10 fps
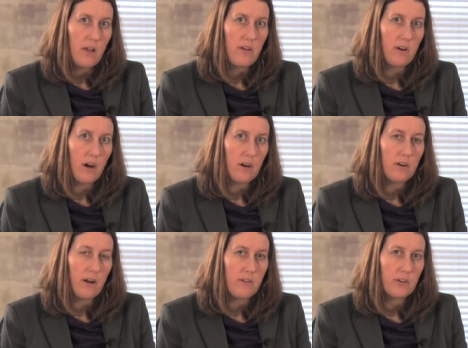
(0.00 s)
There
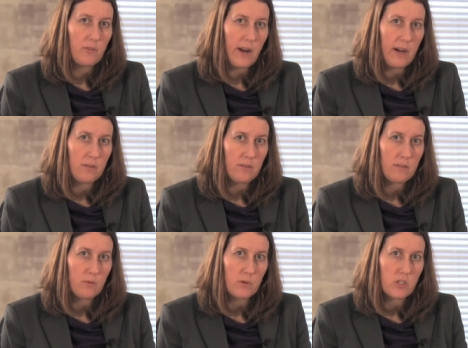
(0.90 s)
are other
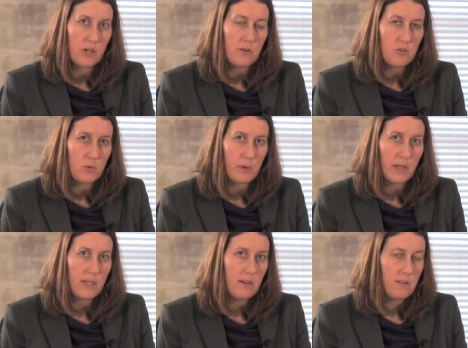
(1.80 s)
grounds which are
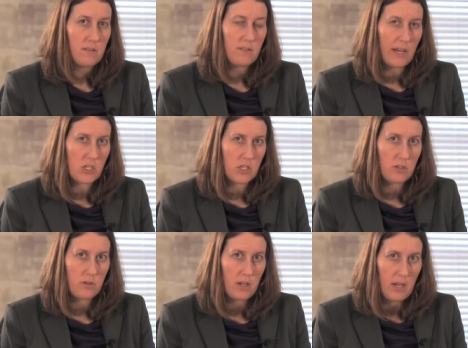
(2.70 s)
enumerated in the
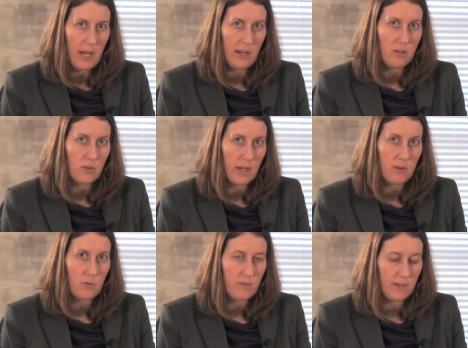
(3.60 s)
statute and you
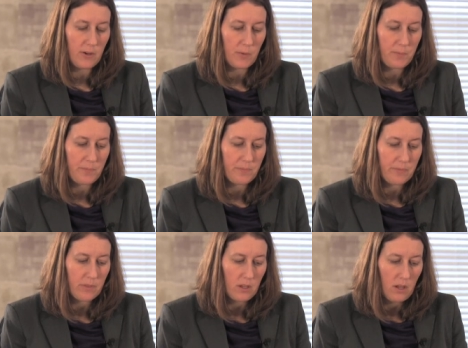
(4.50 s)
can review.
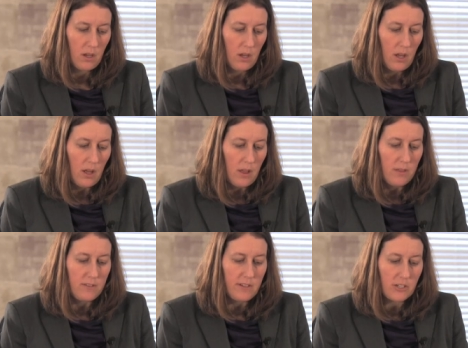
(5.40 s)

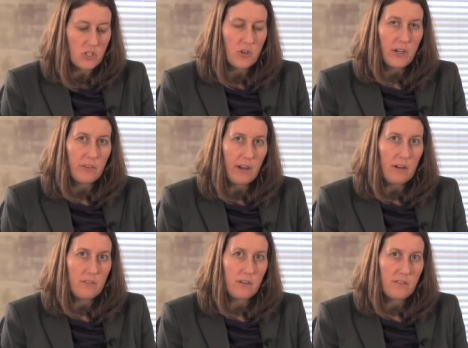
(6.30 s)
The statutory
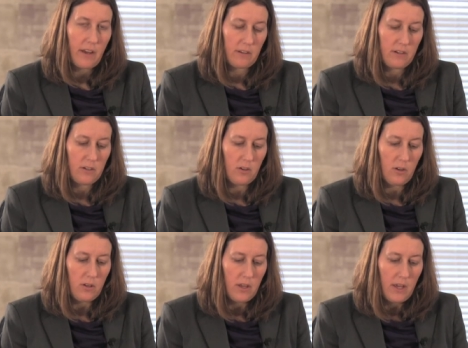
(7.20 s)
grounds are
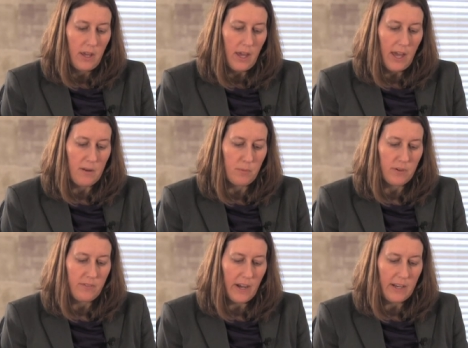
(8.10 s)
technical and
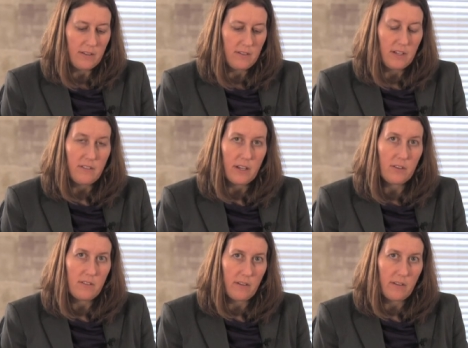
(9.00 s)
provide detailed